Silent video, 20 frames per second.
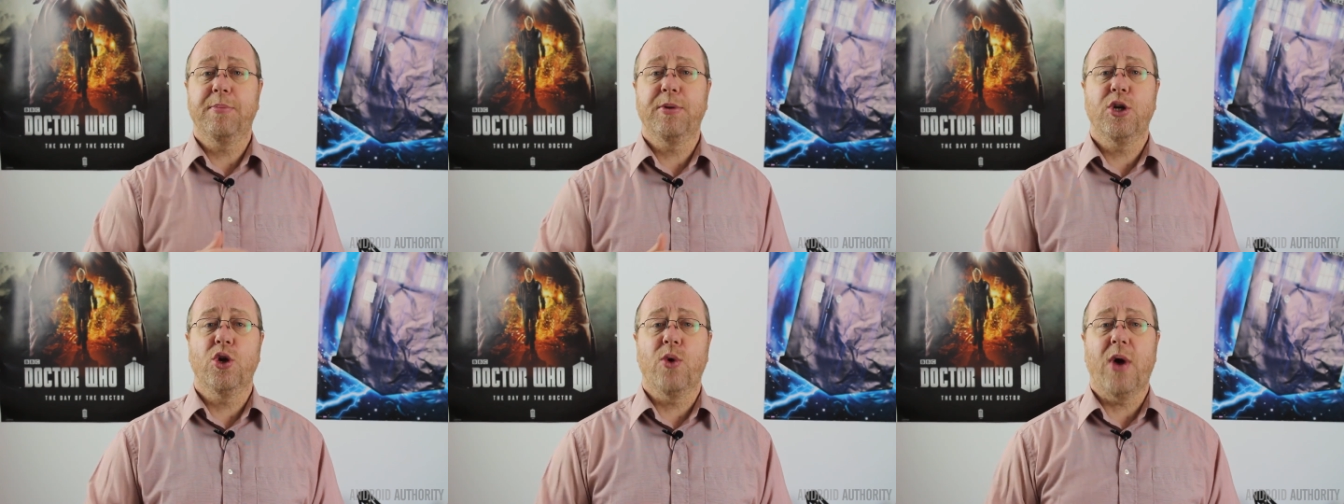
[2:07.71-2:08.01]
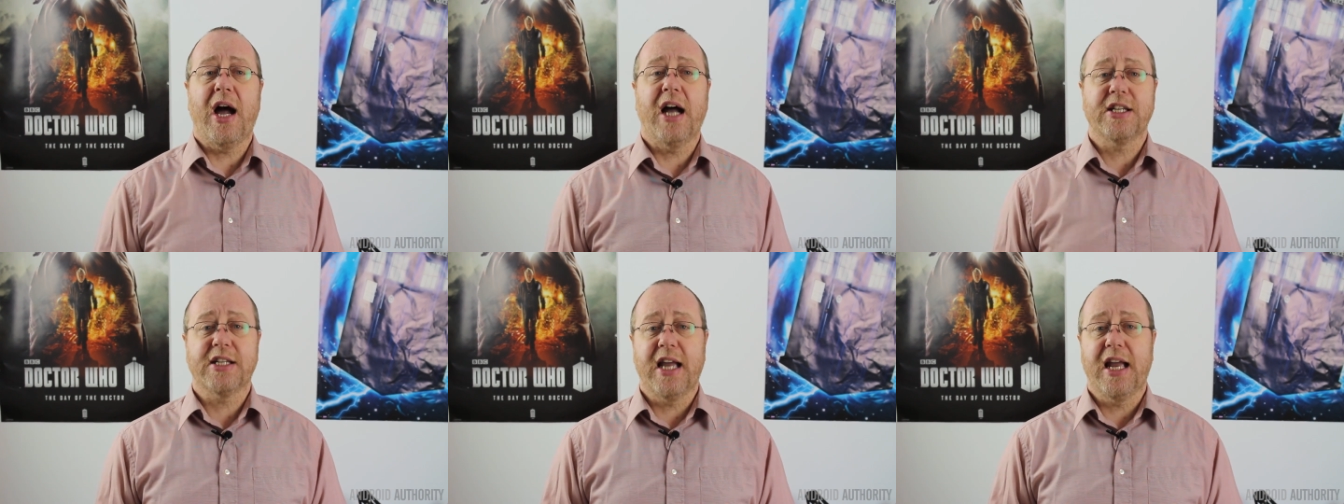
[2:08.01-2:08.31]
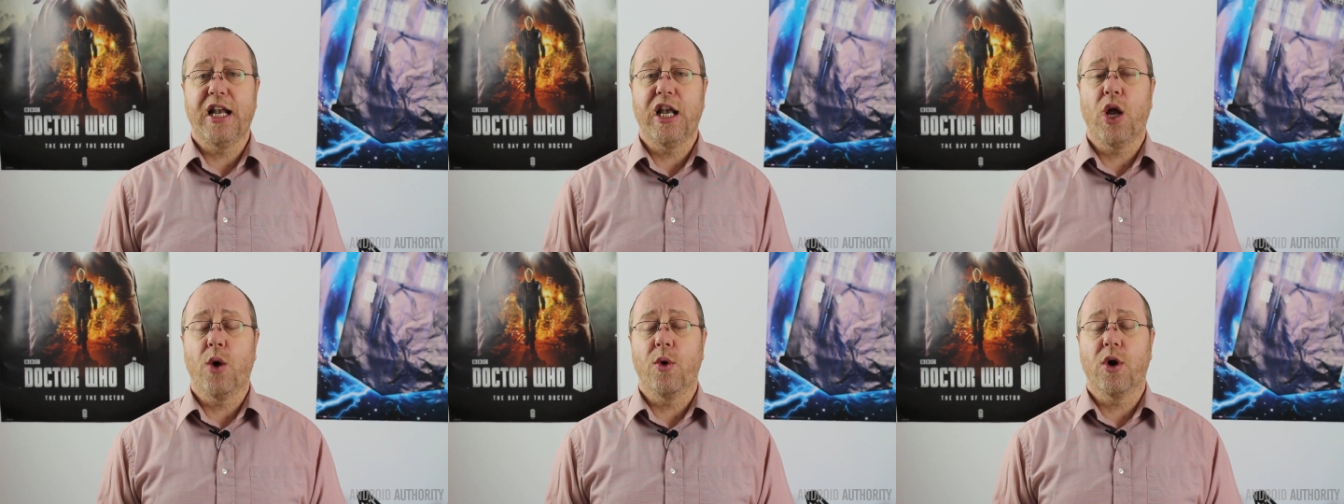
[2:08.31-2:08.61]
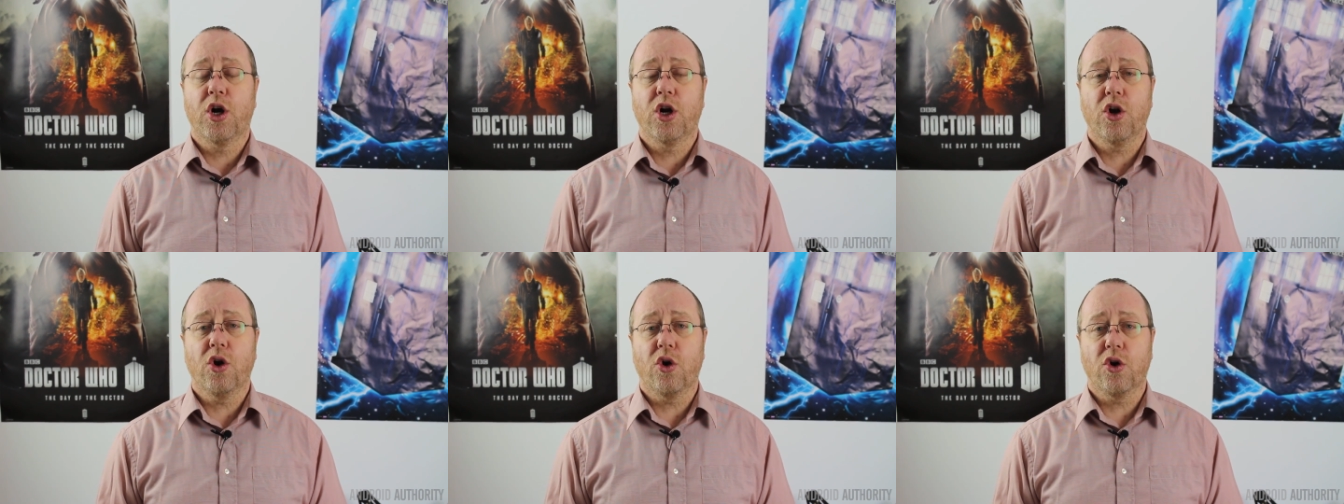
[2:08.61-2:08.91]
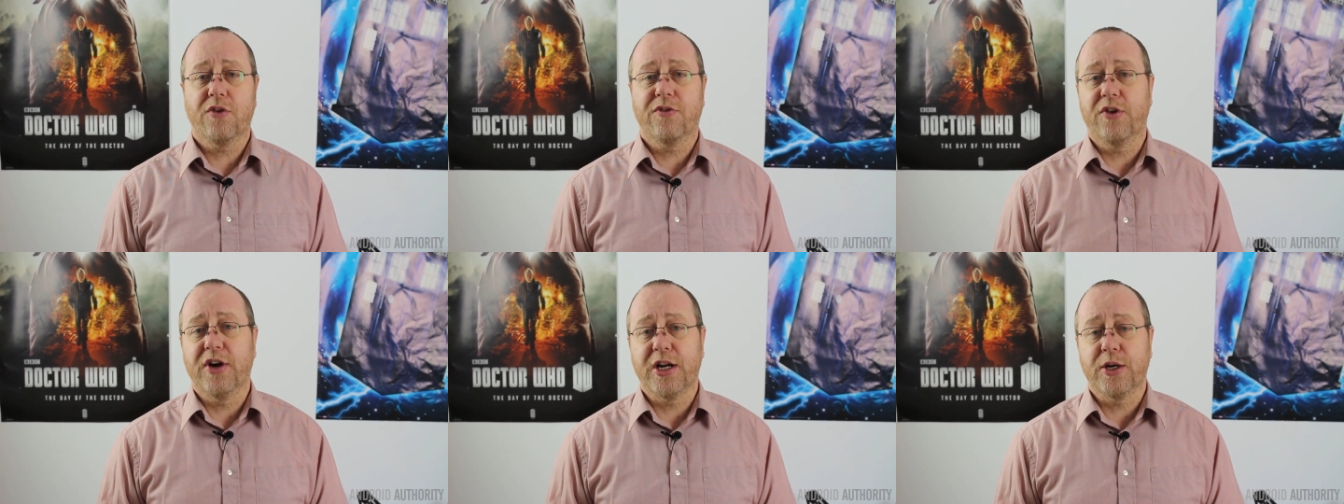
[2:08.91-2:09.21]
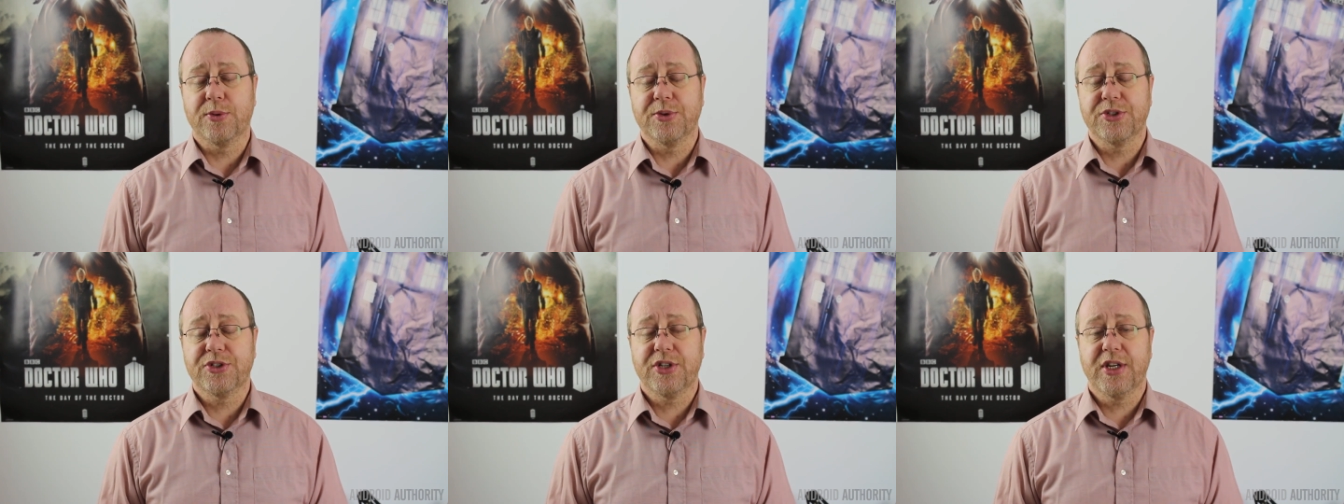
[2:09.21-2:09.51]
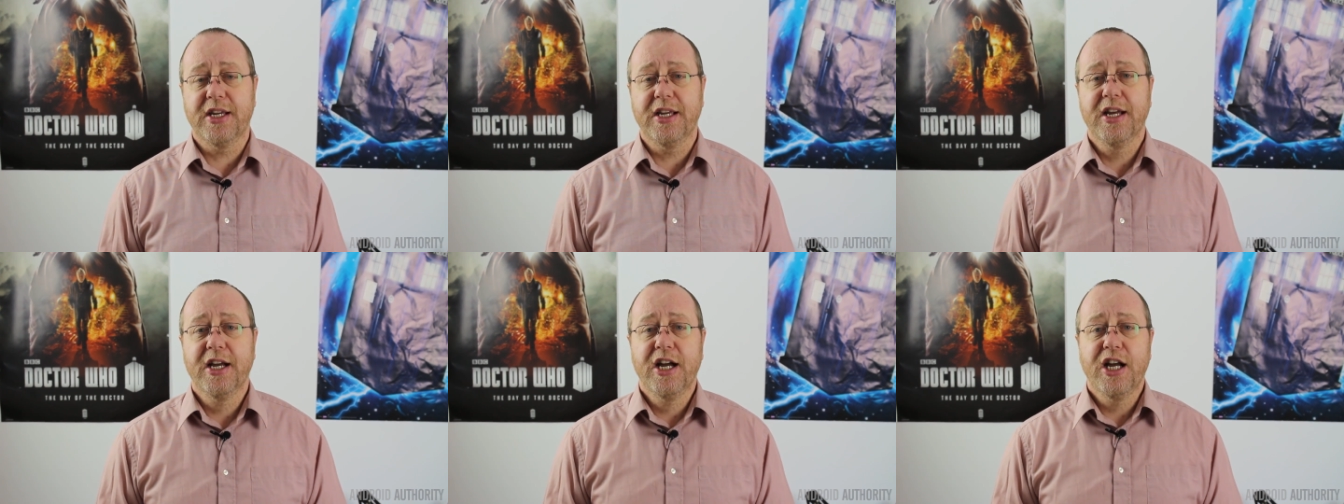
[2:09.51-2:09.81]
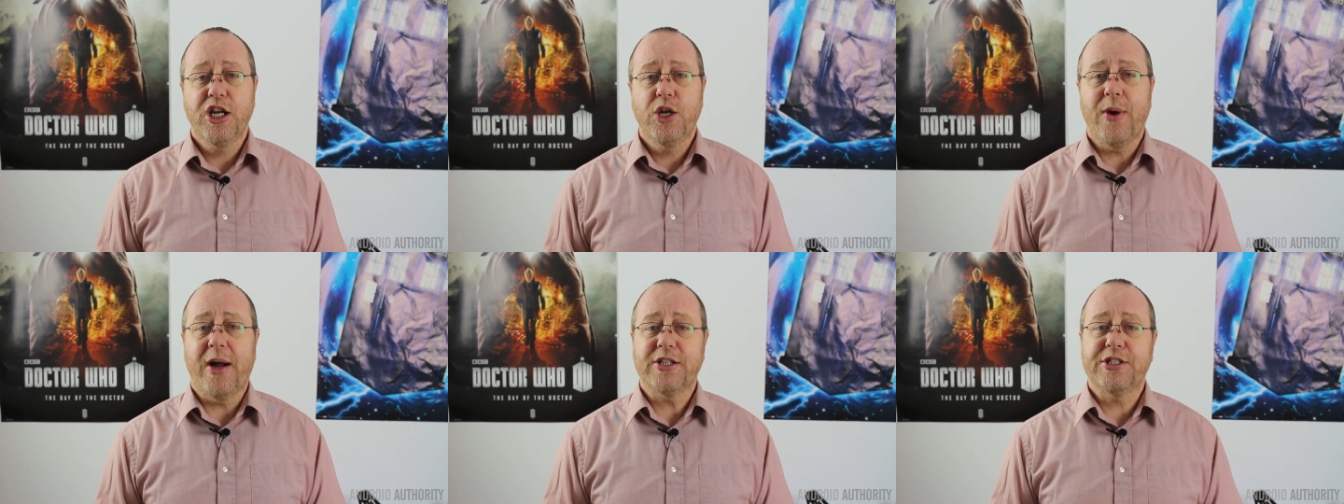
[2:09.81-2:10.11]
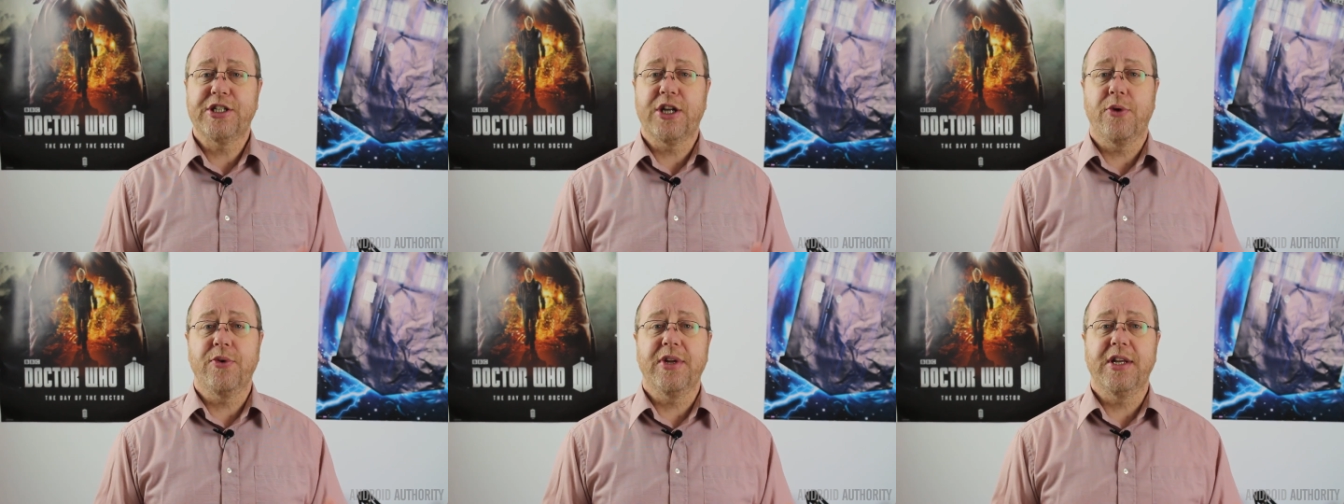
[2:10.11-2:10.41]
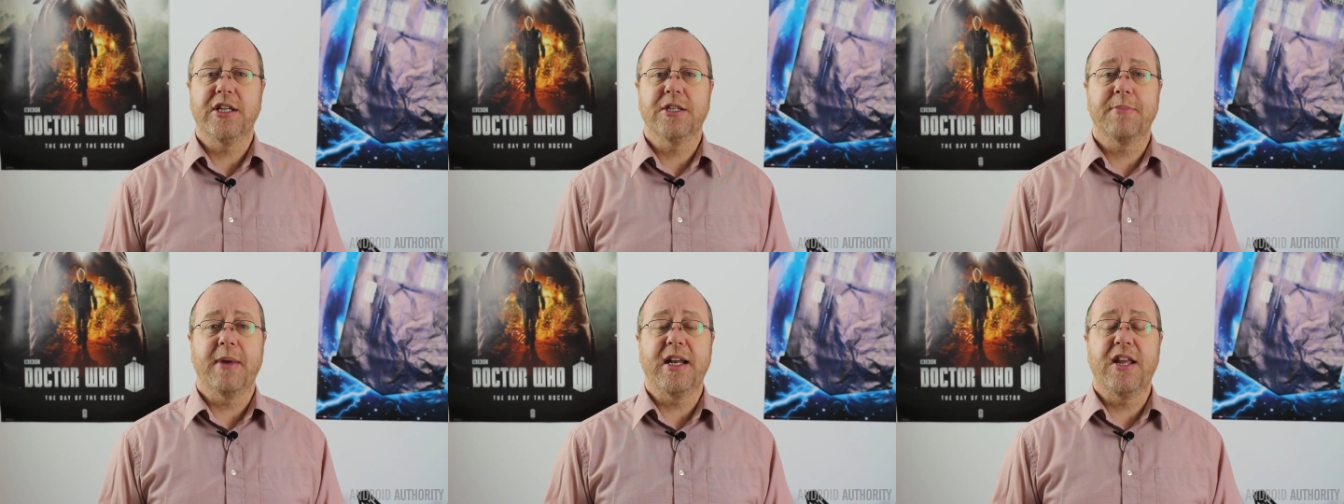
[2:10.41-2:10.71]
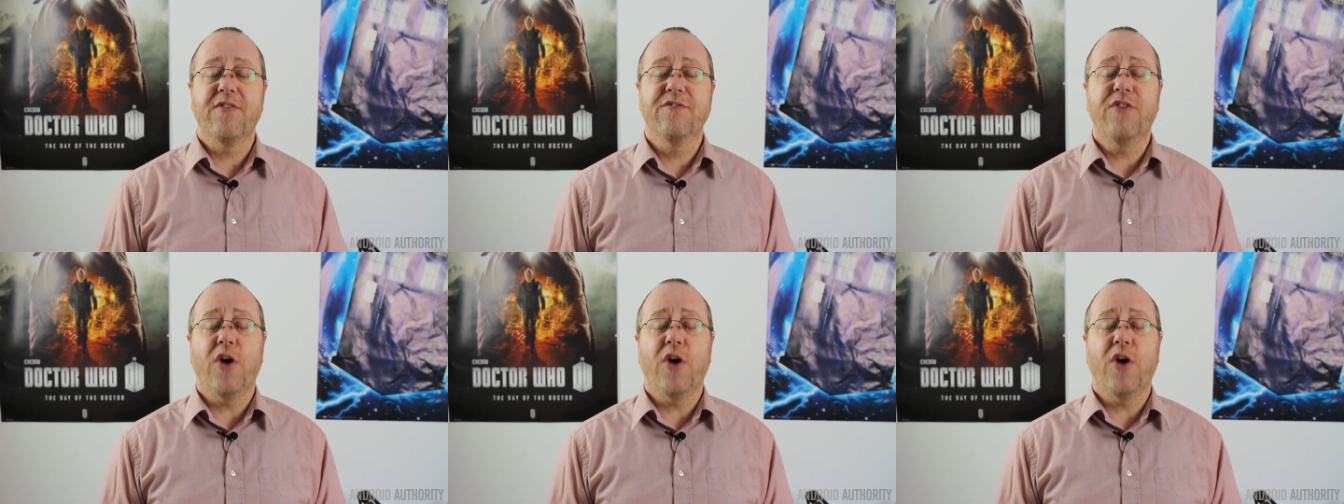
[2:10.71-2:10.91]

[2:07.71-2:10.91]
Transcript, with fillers: P U at a lower clock frequency, you actually don't need as many